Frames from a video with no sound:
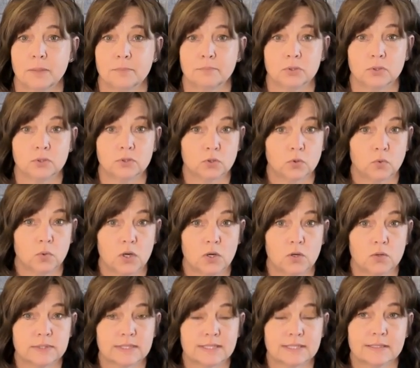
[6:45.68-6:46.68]
full
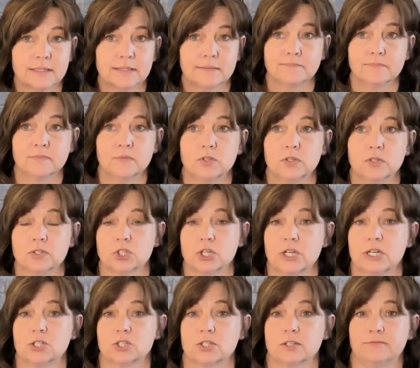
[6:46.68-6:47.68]
quotes. You can
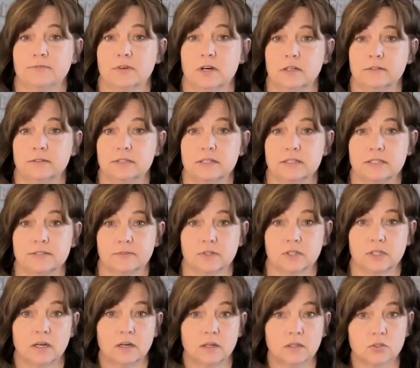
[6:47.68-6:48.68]
change the font to different
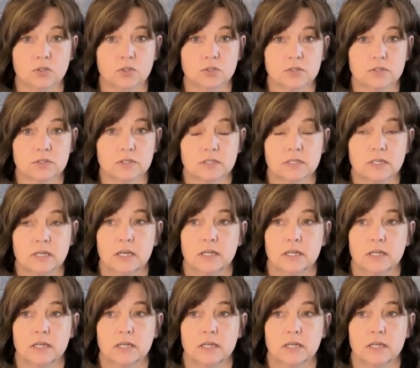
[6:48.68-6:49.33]
colors.